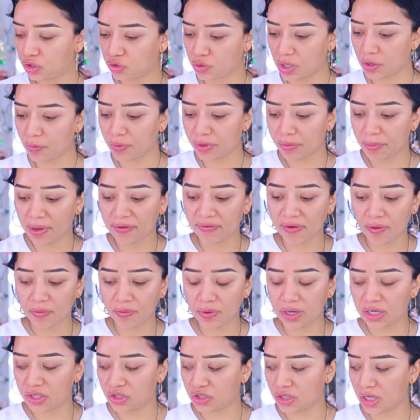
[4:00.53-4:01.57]
straight with my
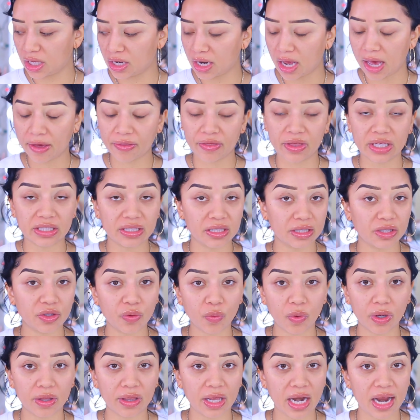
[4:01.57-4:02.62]
foundation. This is the
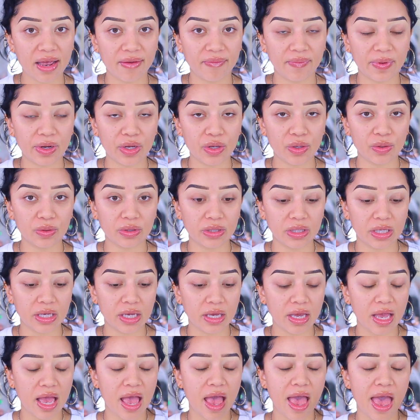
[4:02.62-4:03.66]
one that I've been
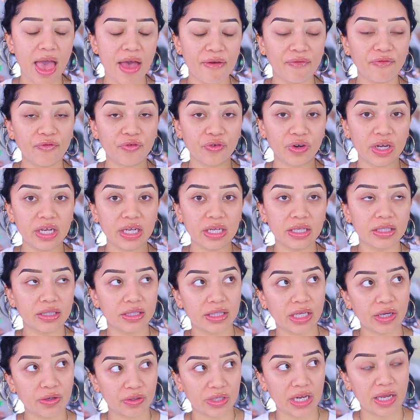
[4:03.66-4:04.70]
using every
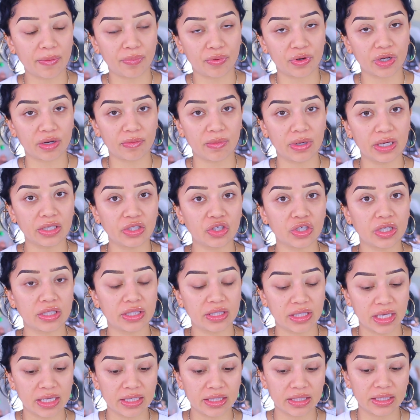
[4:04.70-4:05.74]
single day pretty much
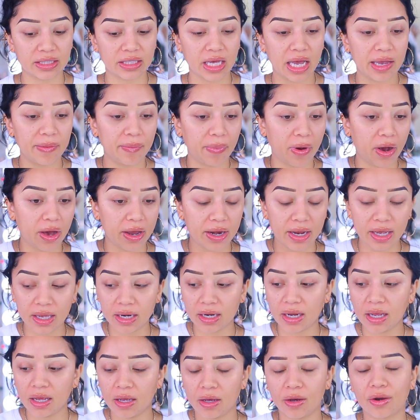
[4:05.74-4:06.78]
since I bought
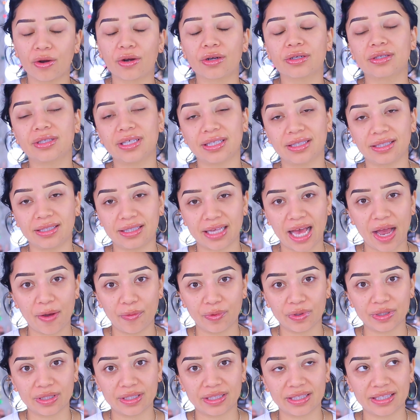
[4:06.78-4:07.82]
it or since I
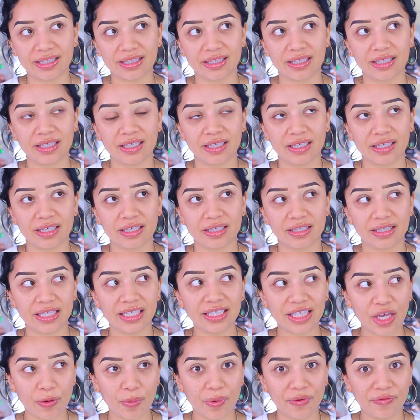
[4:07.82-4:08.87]

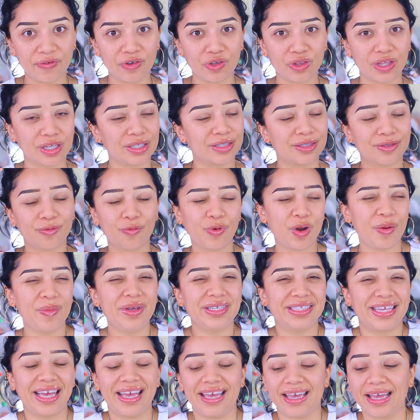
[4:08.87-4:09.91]
reviewed this. What am I
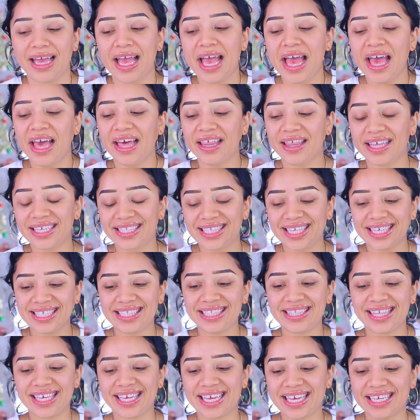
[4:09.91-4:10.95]
saying? This
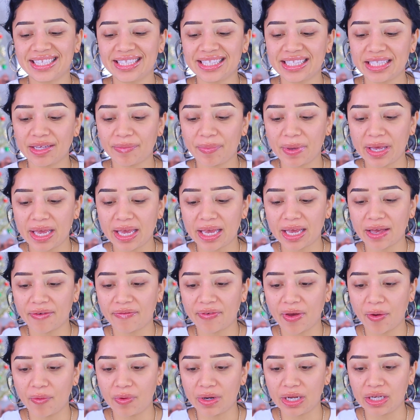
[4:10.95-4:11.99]
is the Instabake
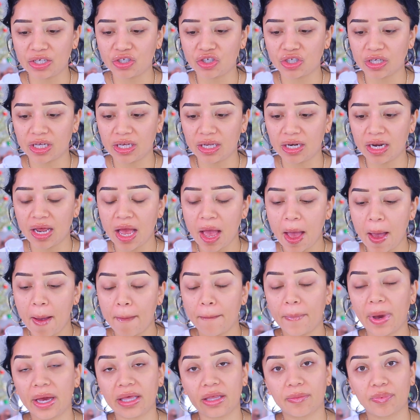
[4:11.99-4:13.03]
foundation
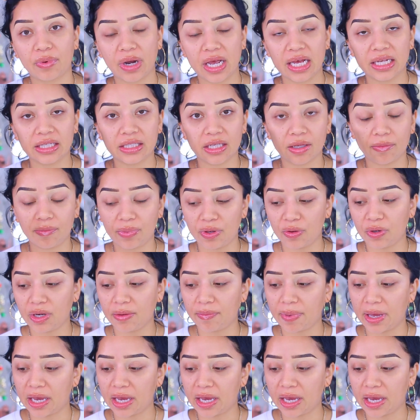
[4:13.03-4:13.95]
by the brand Beauty